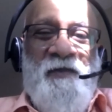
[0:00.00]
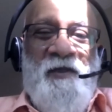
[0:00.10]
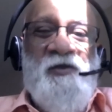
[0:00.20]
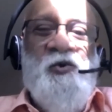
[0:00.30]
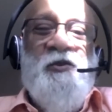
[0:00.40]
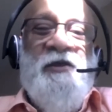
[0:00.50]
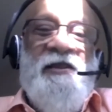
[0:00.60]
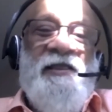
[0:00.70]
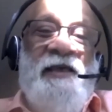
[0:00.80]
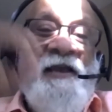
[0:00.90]
so
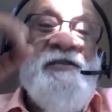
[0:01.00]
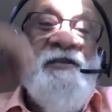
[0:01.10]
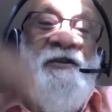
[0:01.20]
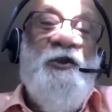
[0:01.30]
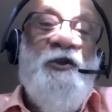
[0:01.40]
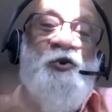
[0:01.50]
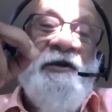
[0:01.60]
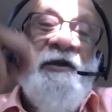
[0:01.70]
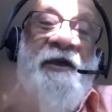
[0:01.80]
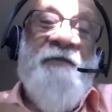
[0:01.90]
that the
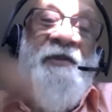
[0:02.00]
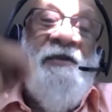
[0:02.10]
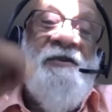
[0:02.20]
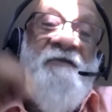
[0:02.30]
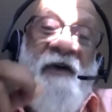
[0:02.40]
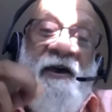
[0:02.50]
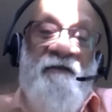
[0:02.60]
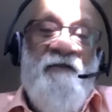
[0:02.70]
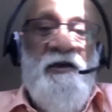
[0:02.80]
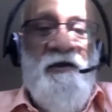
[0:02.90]
institution can be survived.